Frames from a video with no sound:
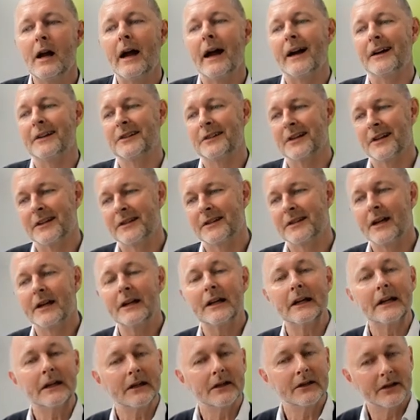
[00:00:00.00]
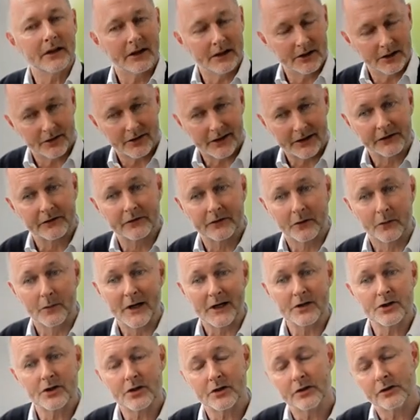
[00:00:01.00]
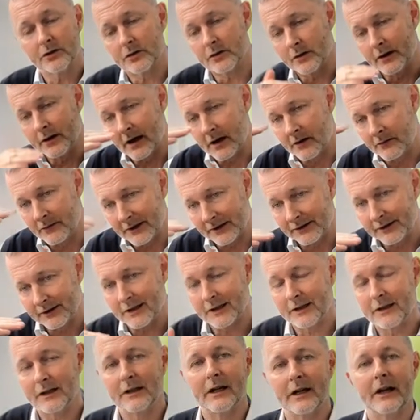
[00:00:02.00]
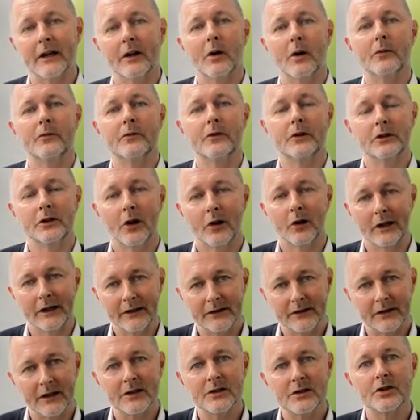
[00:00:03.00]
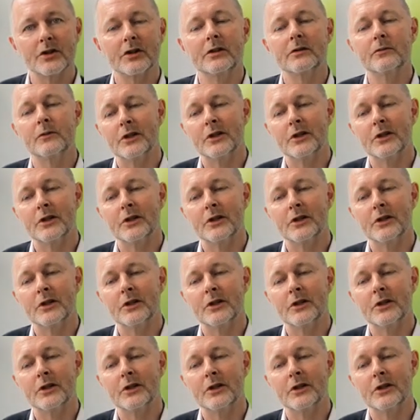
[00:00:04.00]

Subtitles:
As I said, it is a transformation. So now we are setting that up for the organization.